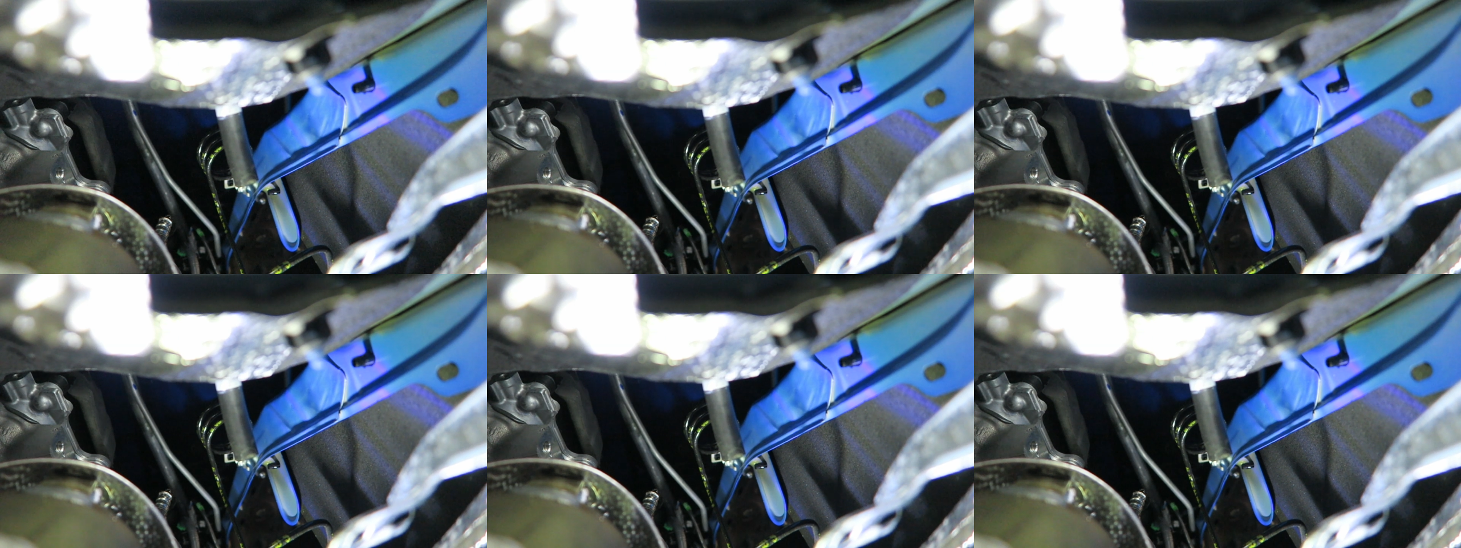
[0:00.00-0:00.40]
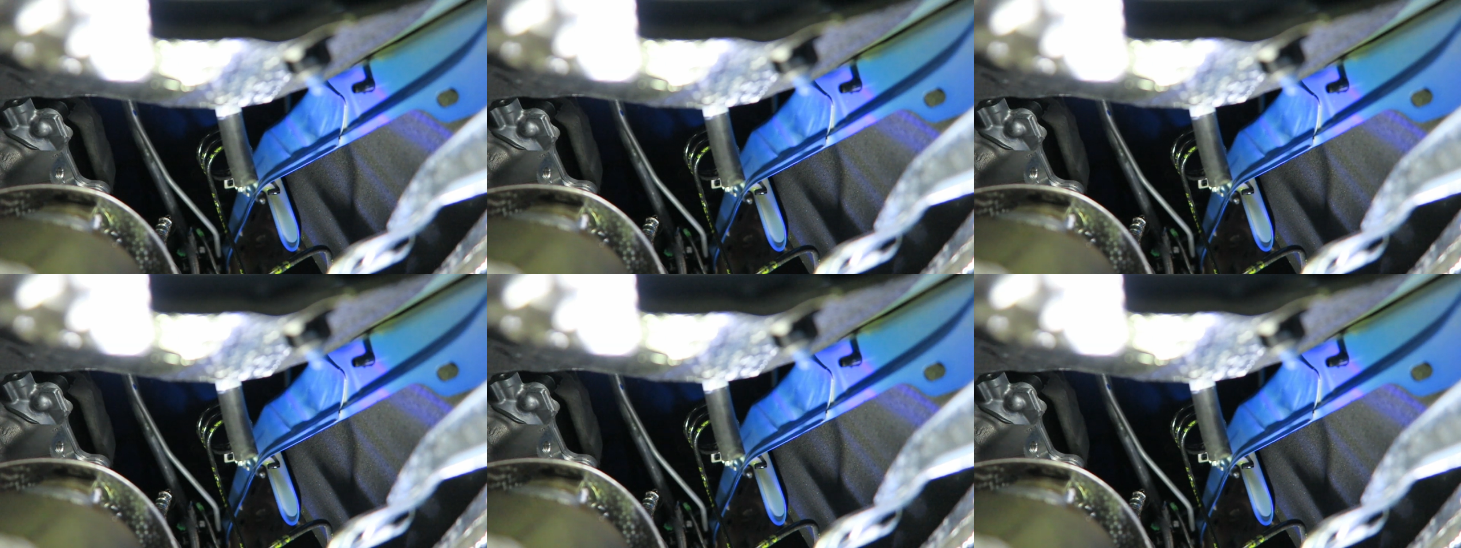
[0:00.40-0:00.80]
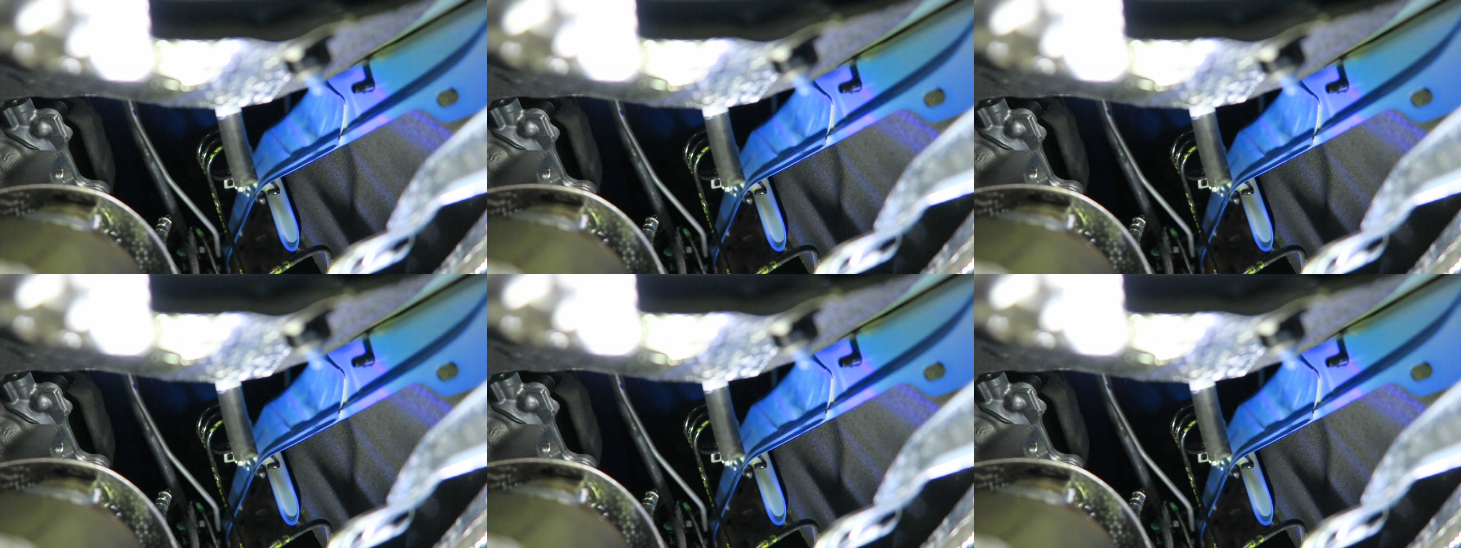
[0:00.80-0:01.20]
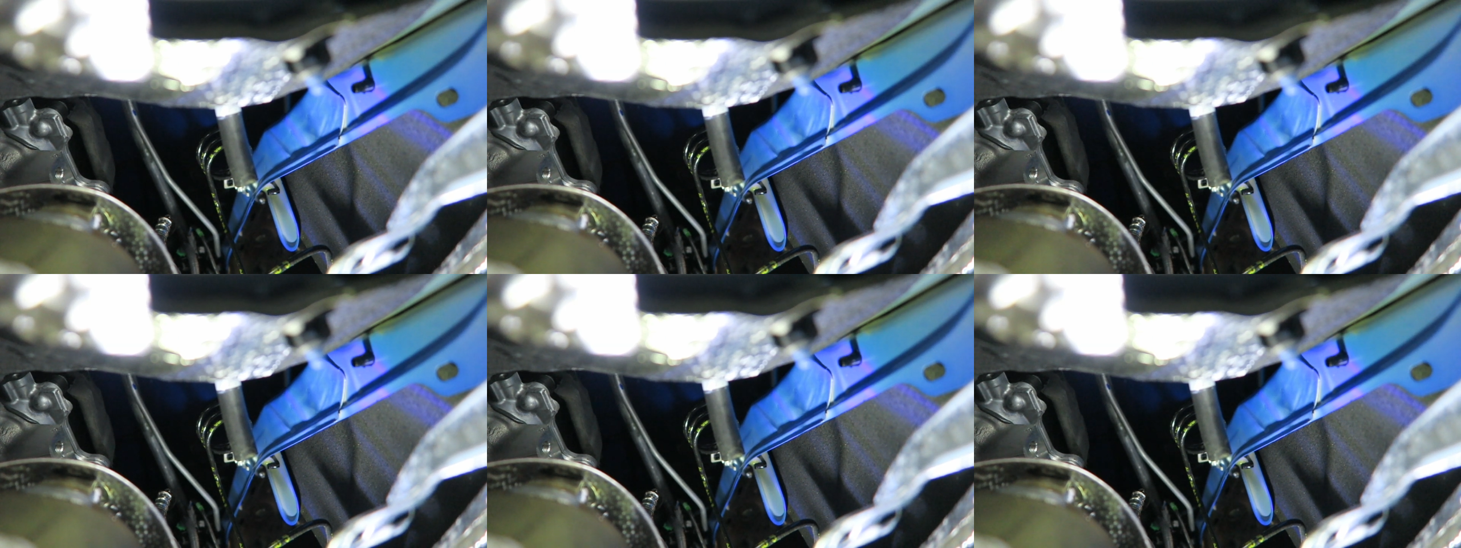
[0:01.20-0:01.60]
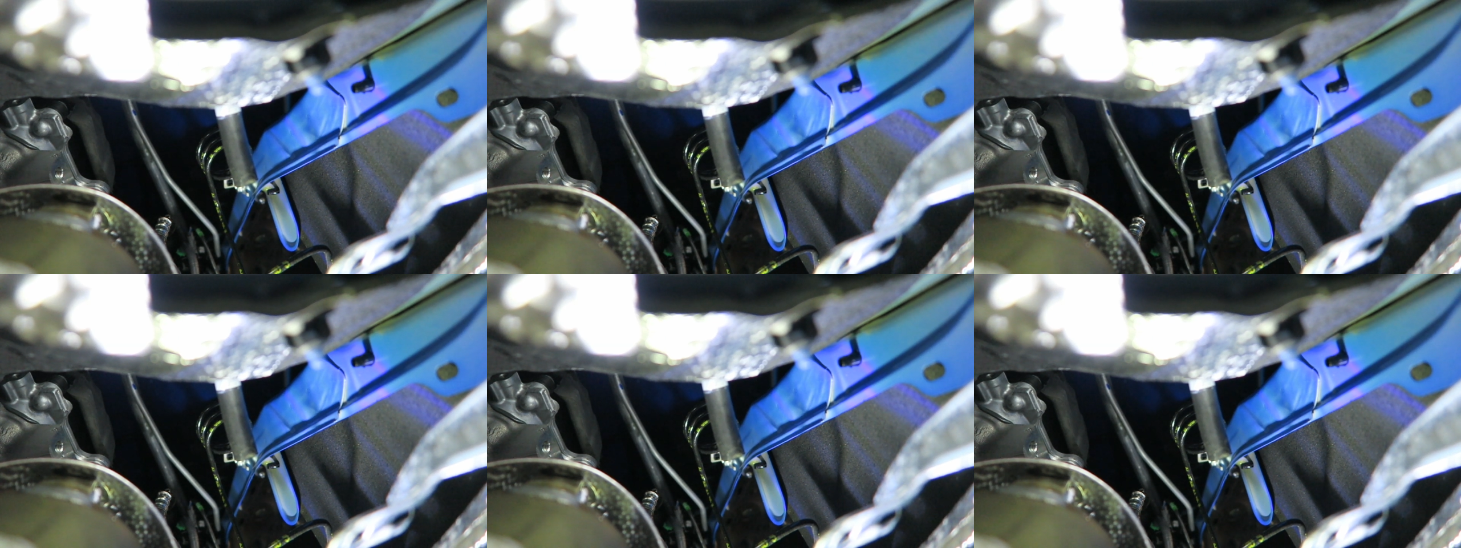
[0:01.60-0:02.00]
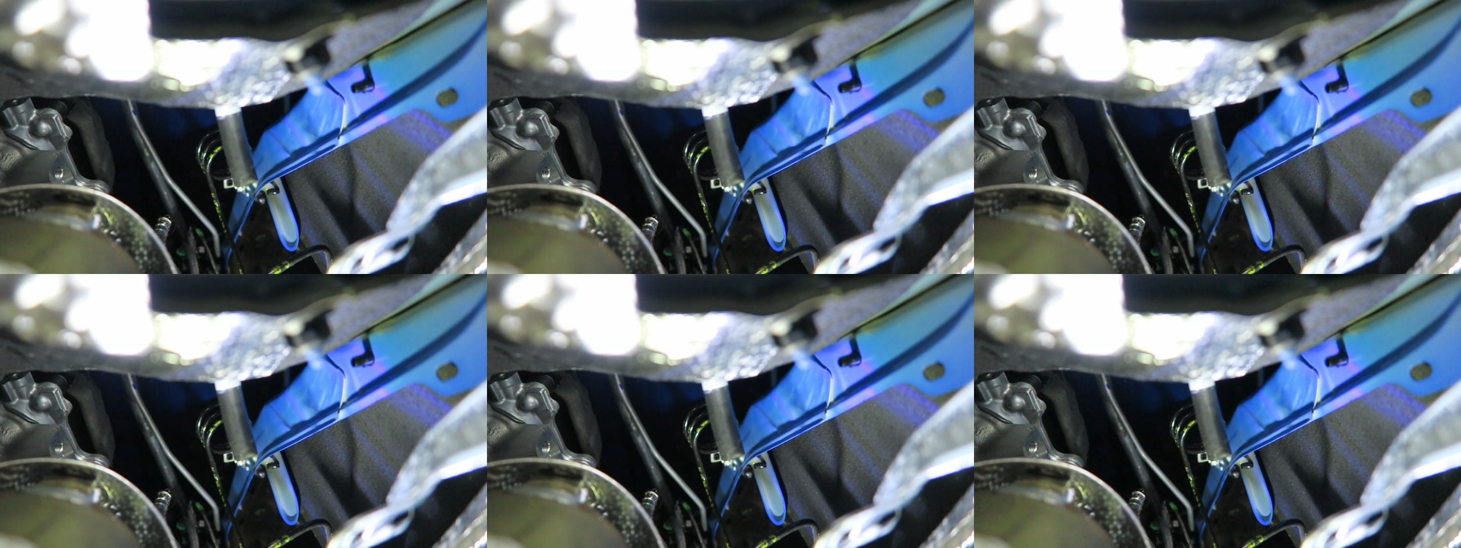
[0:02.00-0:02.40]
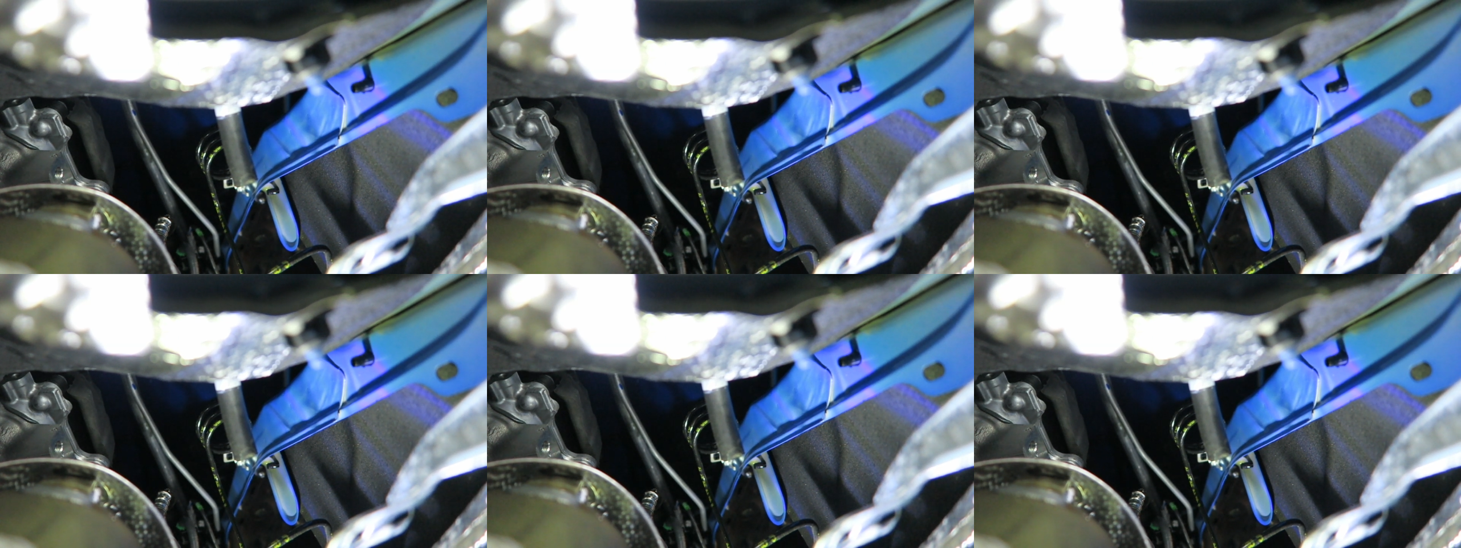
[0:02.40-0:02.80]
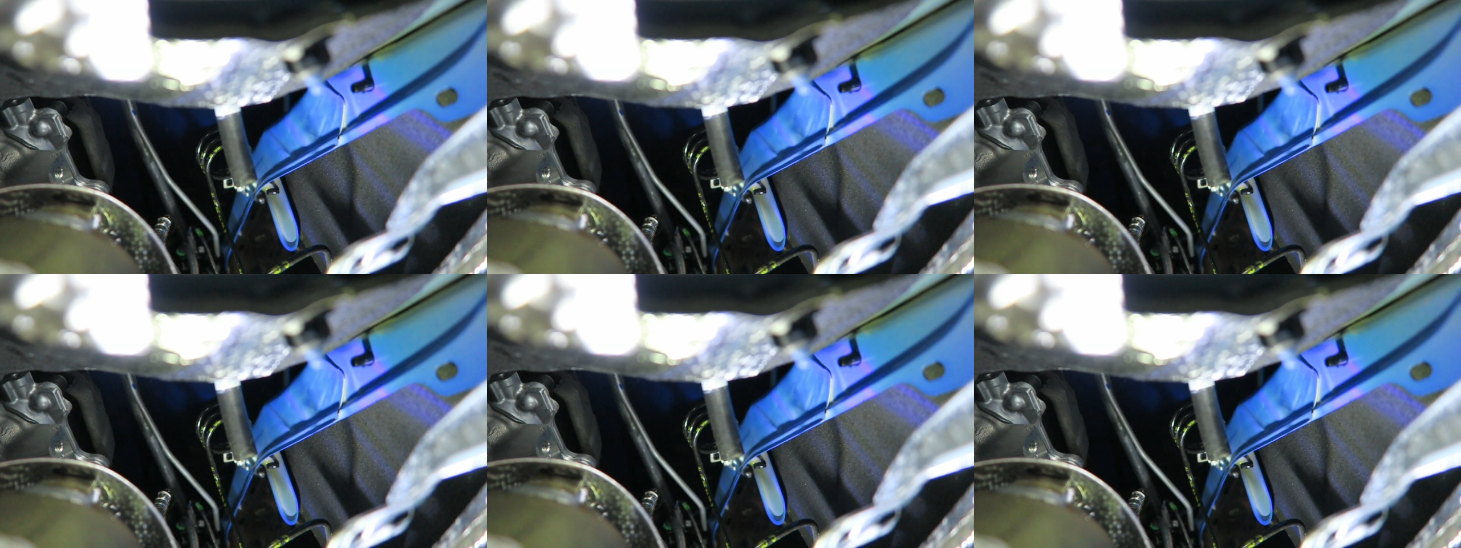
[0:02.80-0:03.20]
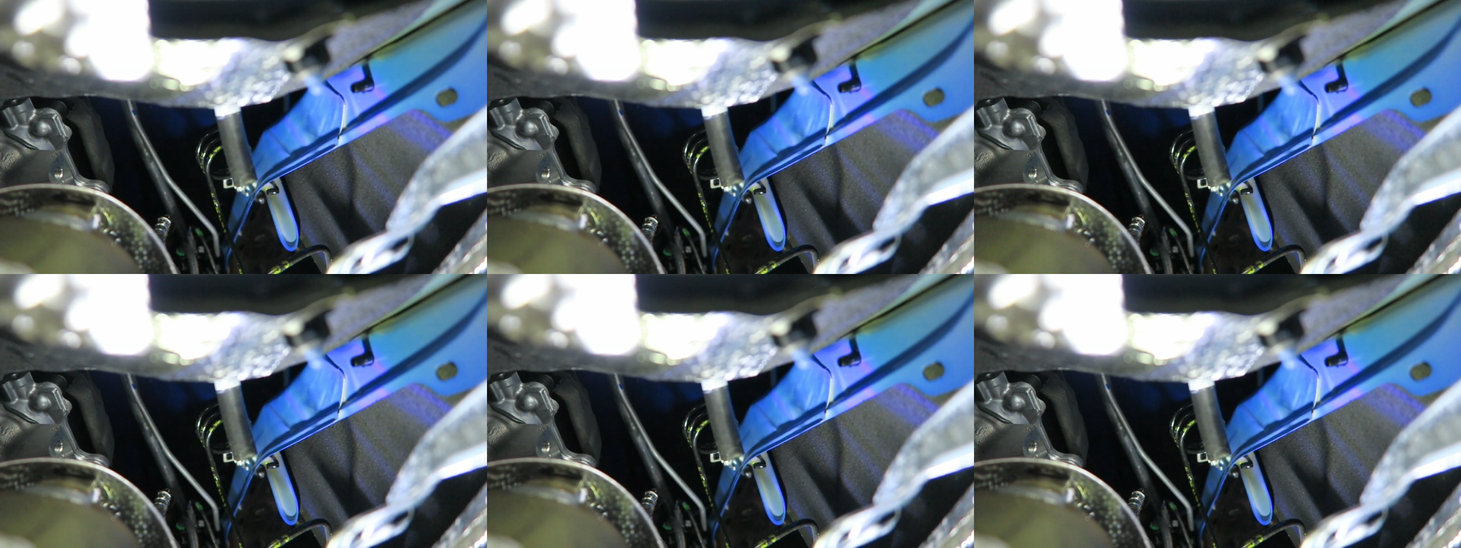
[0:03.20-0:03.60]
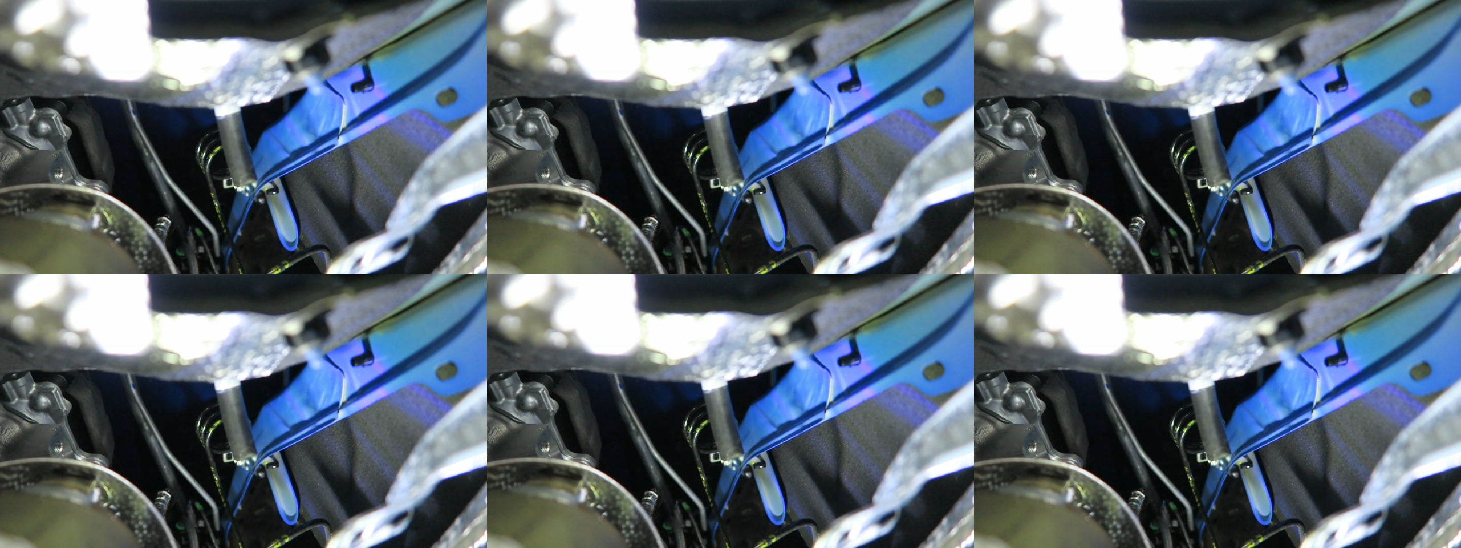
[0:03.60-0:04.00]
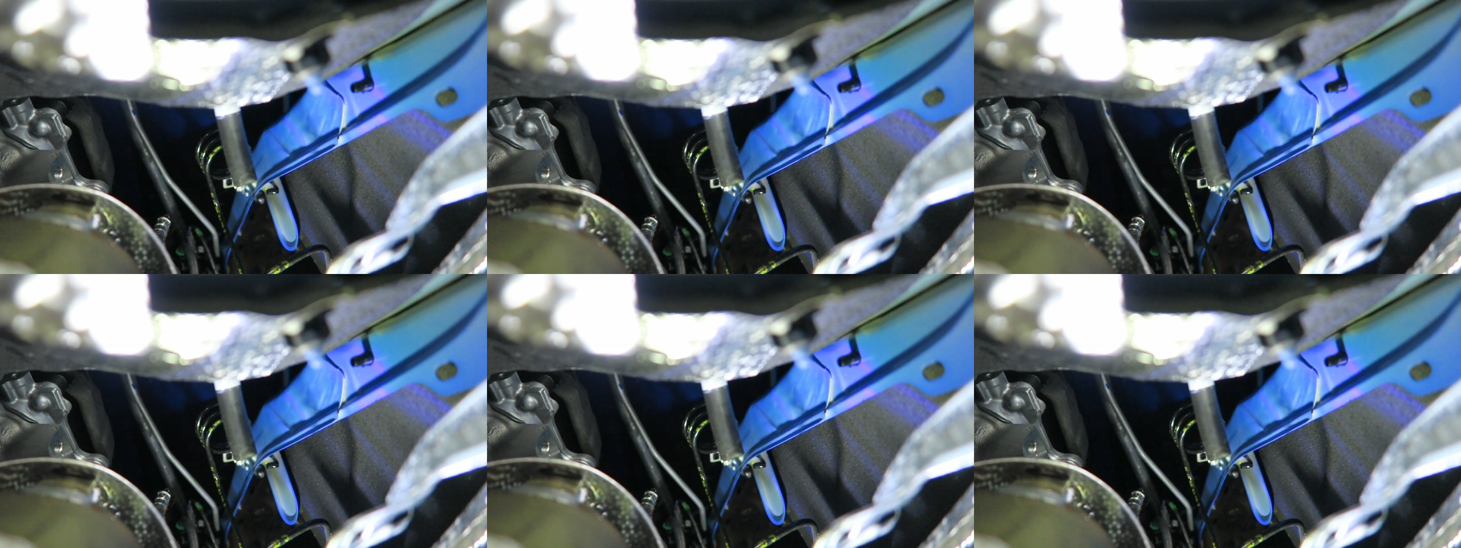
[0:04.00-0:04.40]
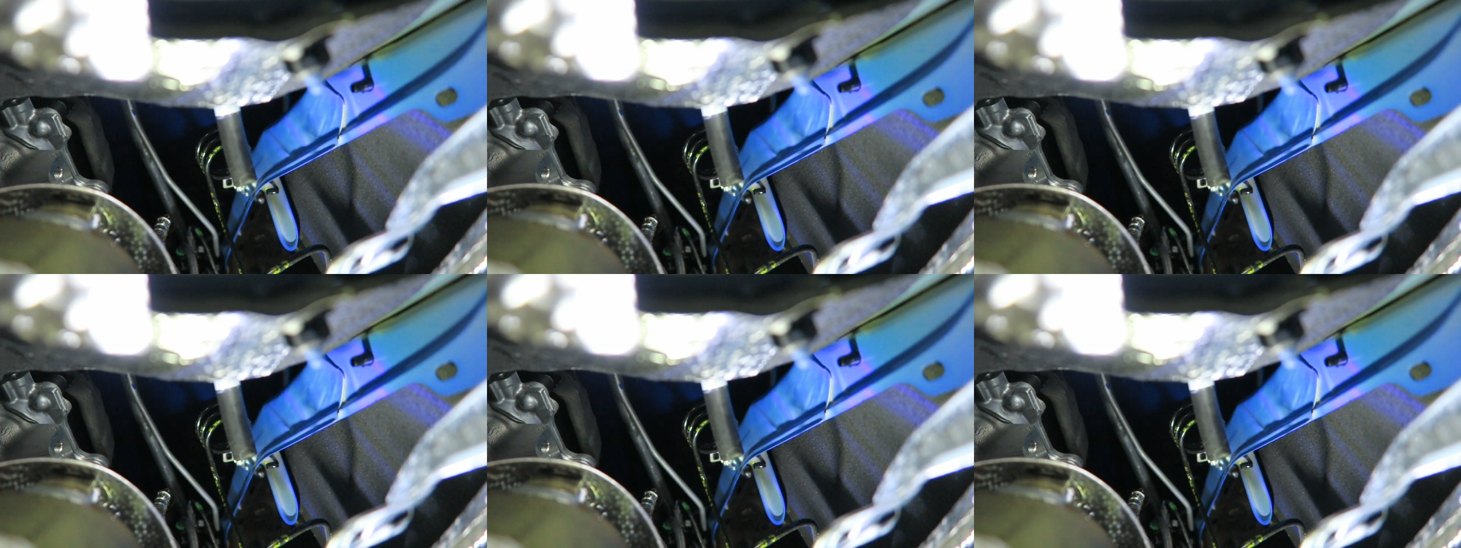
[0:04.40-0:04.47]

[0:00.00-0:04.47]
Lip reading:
(no speaker visible)